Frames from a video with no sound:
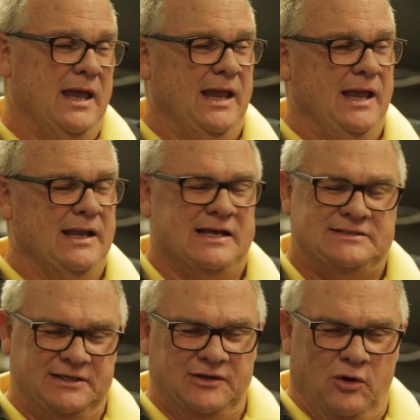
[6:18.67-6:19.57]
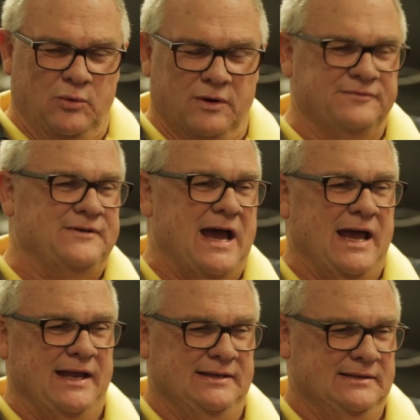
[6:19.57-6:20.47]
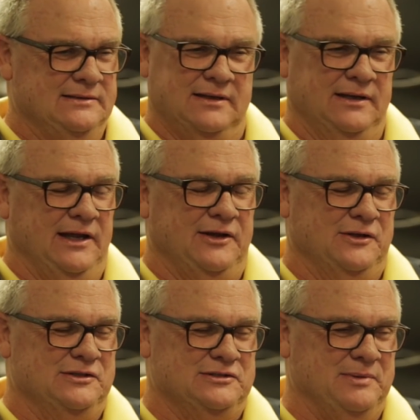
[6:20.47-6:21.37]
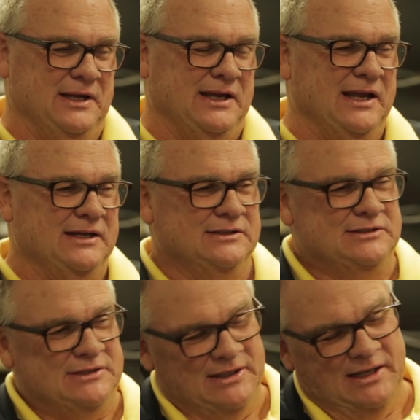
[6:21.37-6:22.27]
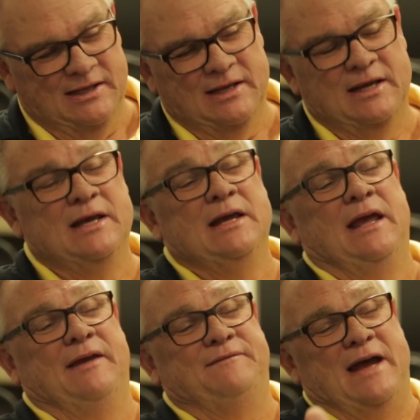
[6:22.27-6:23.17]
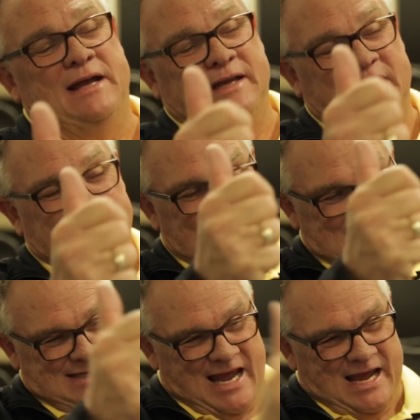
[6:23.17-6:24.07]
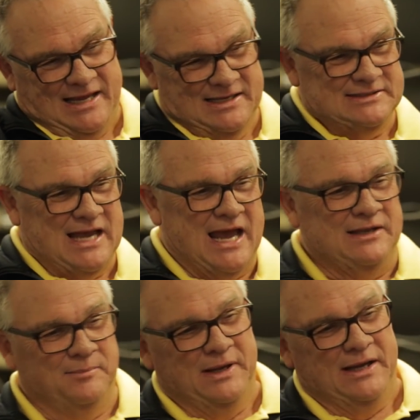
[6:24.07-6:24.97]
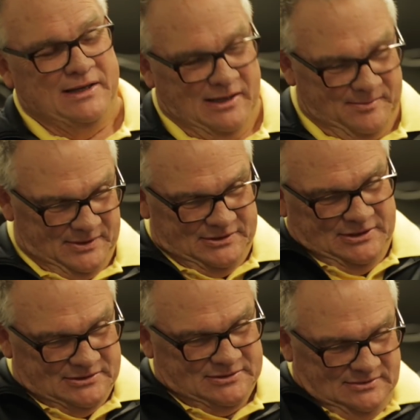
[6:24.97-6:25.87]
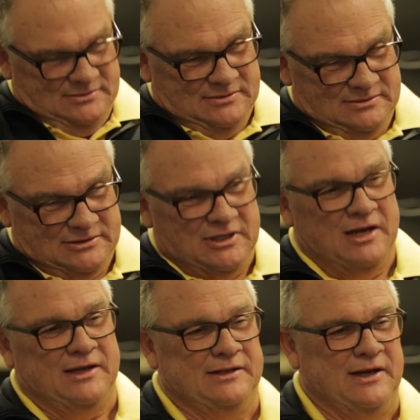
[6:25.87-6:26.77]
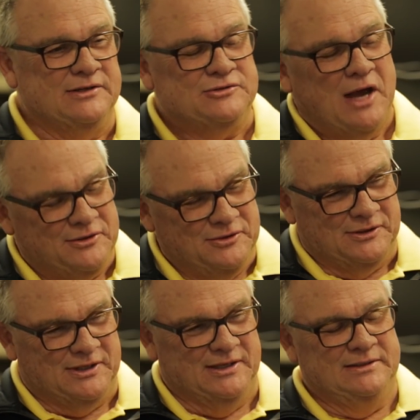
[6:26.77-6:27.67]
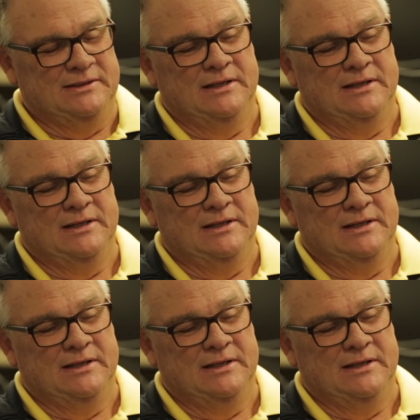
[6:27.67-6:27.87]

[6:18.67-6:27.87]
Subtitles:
And I said, "No, we're fine." And he couldn't speak English. And he finally got that sack inside the pickup and just stuck it there, so I took it.